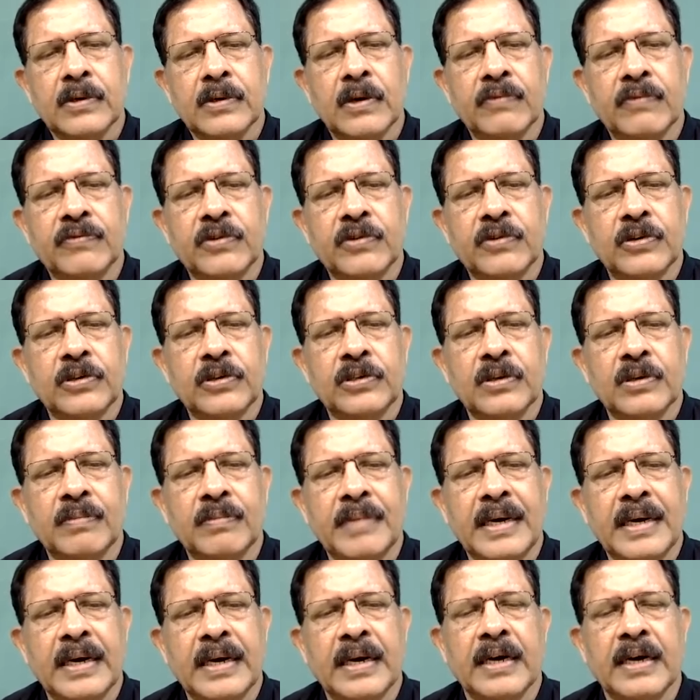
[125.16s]
Of course,
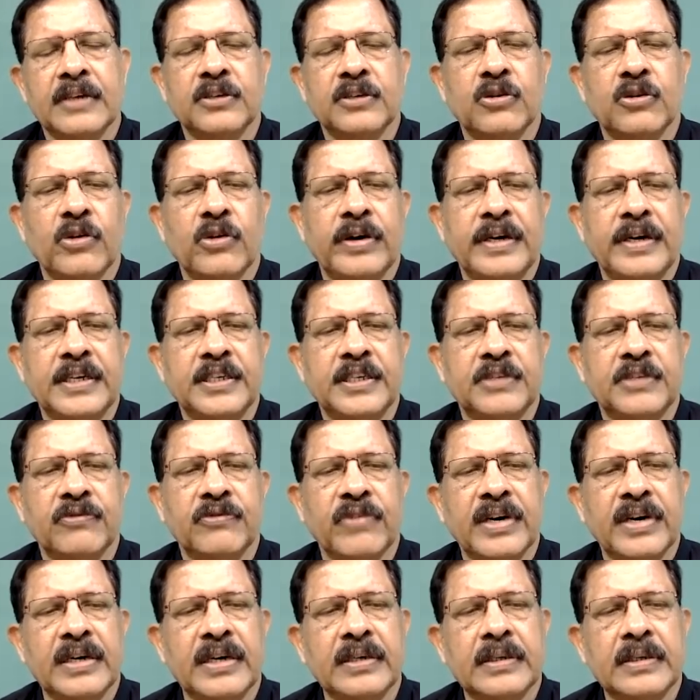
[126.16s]
omega squared is
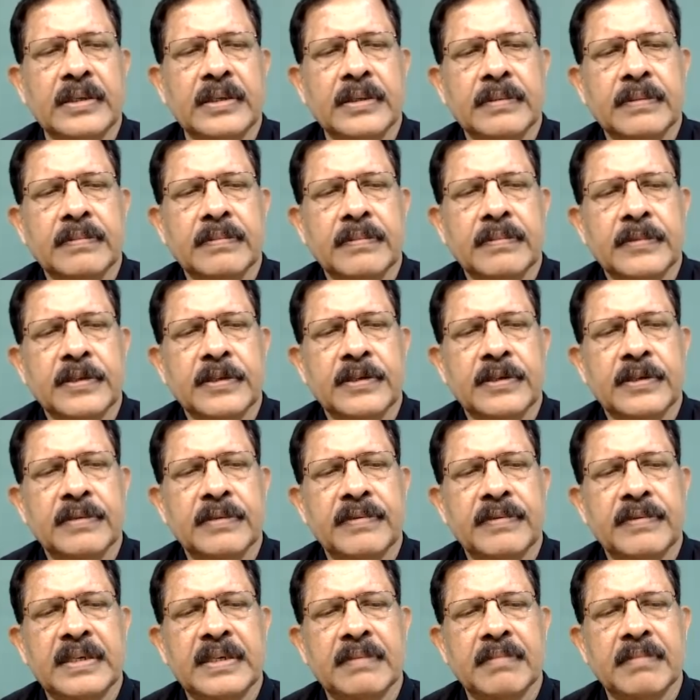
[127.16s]
1,
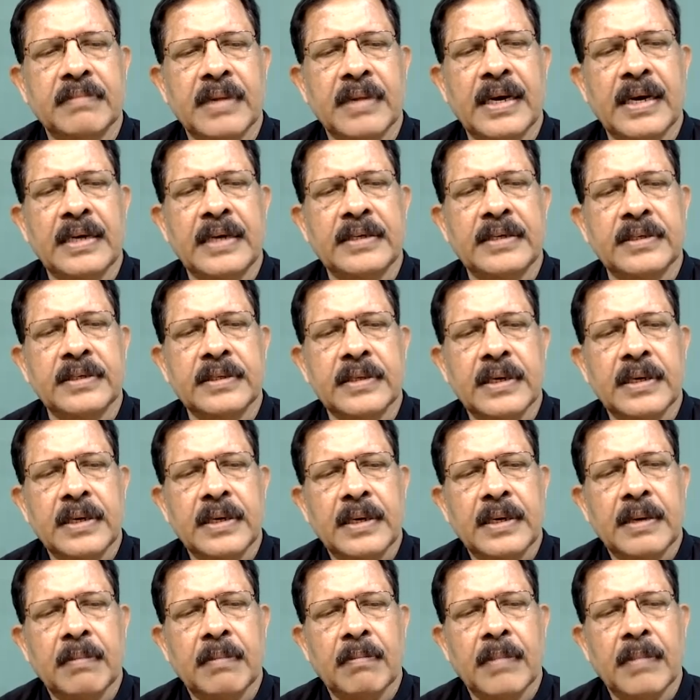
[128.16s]
so which implies
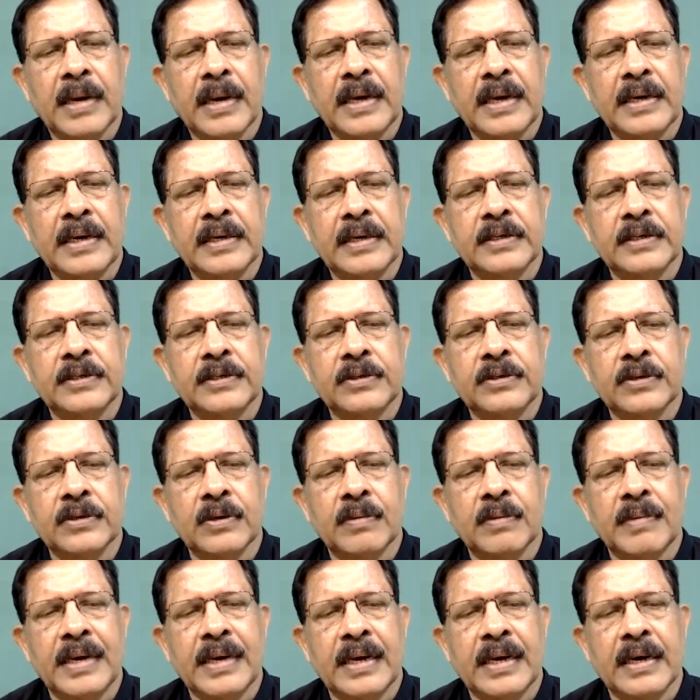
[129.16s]
minus
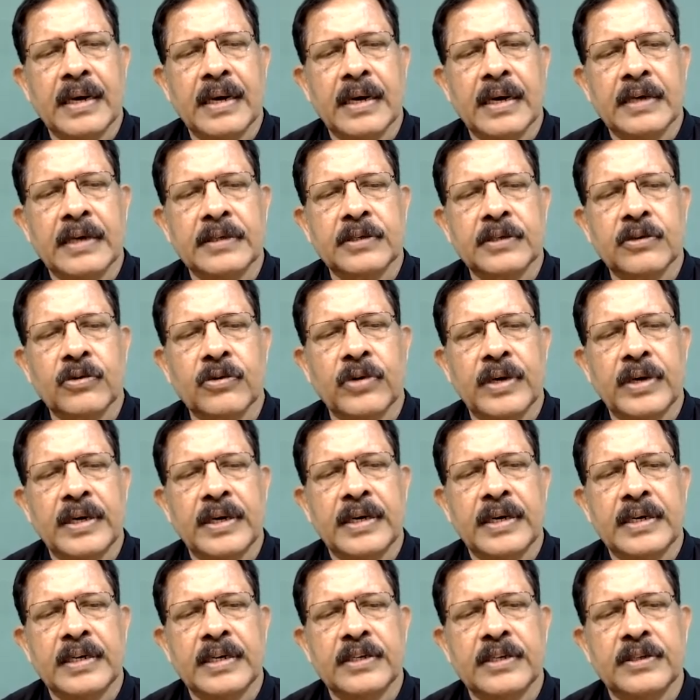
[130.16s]
omega
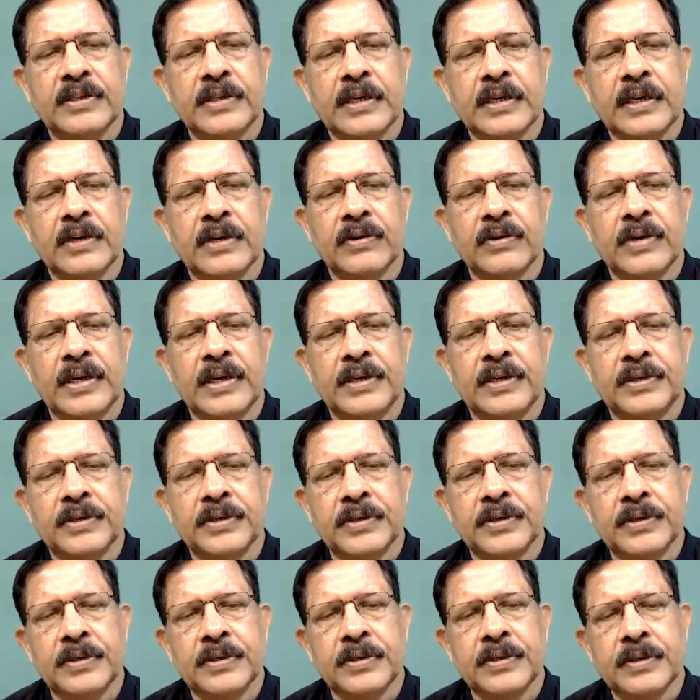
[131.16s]
squared is equal
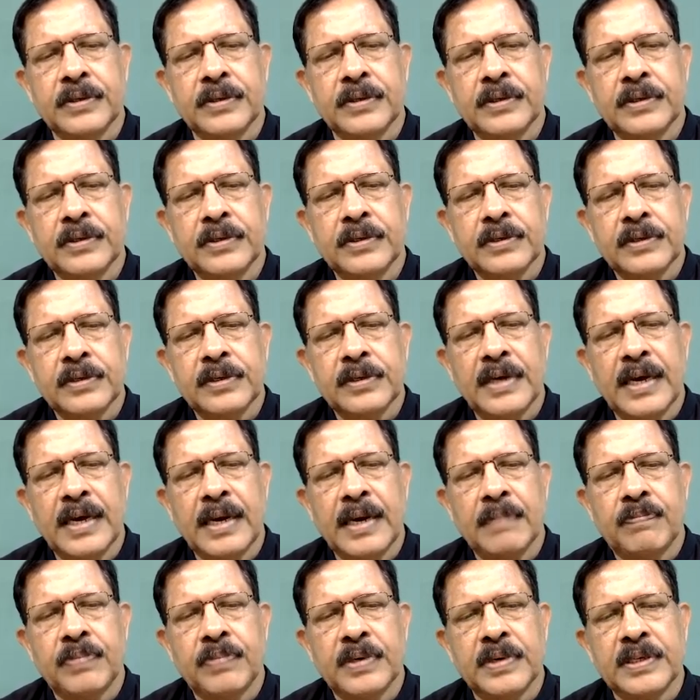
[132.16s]
to
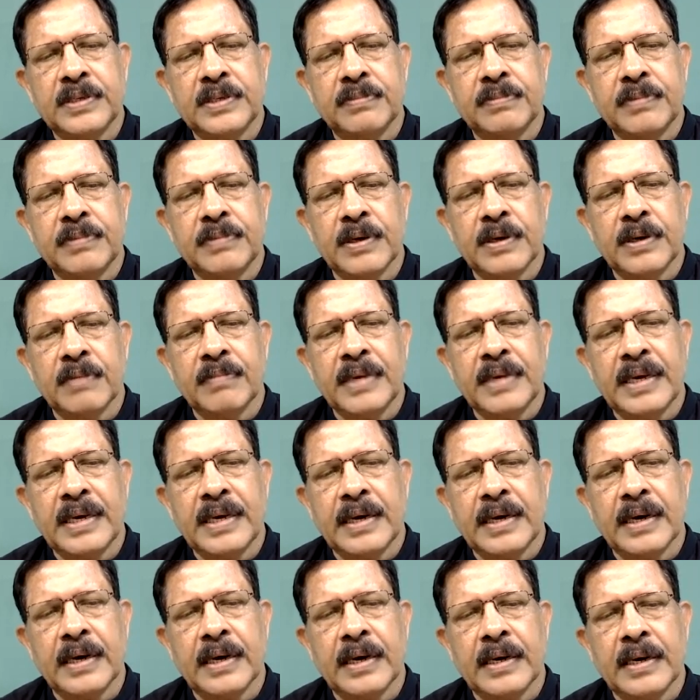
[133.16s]
a plus b
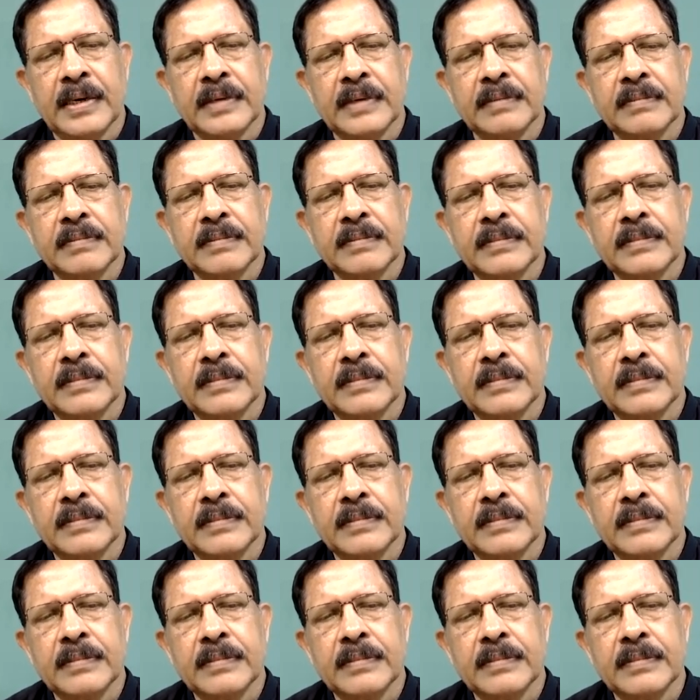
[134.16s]
omega.